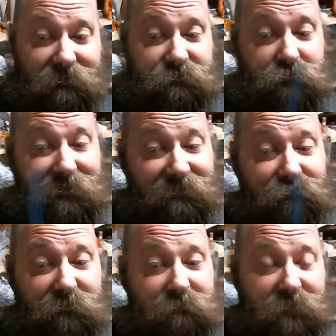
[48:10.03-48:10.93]
to
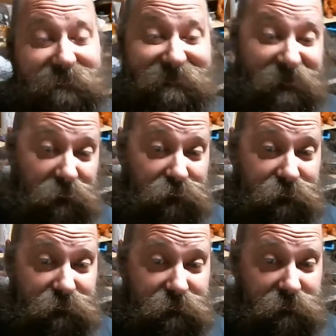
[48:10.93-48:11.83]
everybody
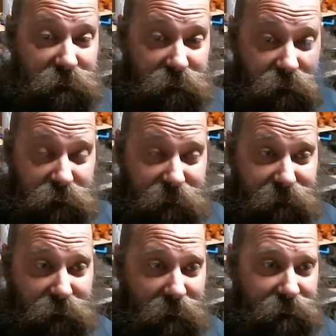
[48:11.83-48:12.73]
else, you'd be
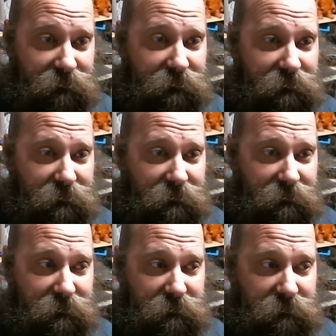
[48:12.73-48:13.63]
forever.
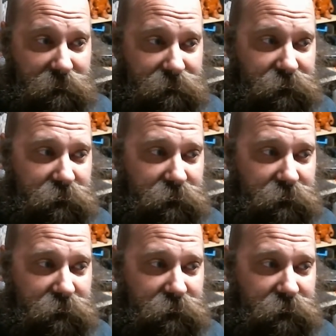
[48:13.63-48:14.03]
So you'd